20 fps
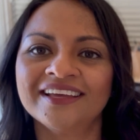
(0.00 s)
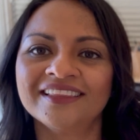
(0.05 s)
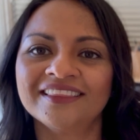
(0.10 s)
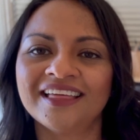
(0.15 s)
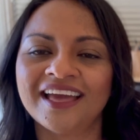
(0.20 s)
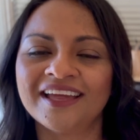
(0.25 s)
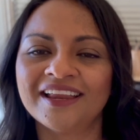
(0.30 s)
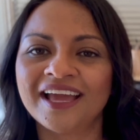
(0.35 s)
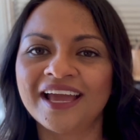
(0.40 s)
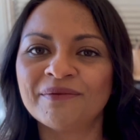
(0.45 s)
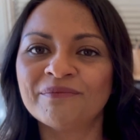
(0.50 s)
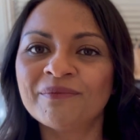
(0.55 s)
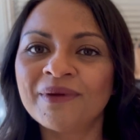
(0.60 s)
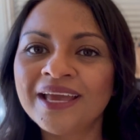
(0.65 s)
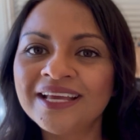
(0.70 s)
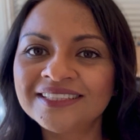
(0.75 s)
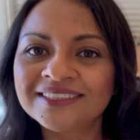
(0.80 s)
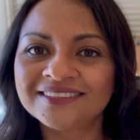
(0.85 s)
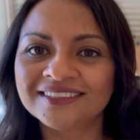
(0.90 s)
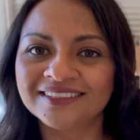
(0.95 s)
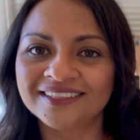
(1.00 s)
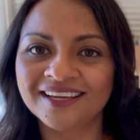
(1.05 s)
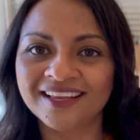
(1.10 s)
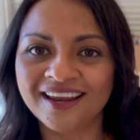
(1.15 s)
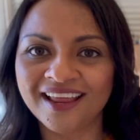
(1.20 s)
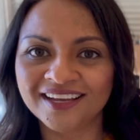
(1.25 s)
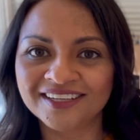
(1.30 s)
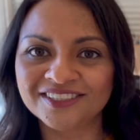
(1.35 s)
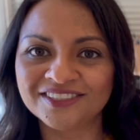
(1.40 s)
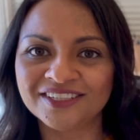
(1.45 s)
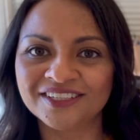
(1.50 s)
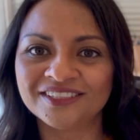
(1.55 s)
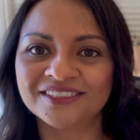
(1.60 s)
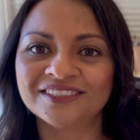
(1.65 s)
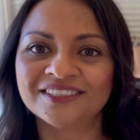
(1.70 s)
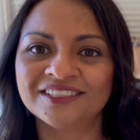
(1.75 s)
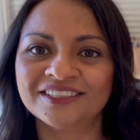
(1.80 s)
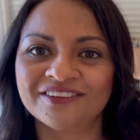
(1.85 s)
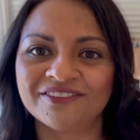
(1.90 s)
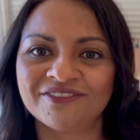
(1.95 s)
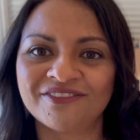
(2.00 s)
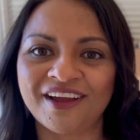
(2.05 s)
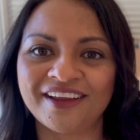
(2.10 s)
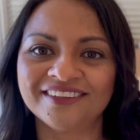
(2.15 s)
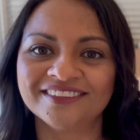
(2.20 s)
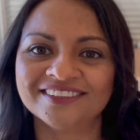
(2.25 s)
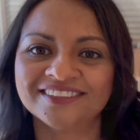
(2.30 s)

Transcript: that makes connection to the front?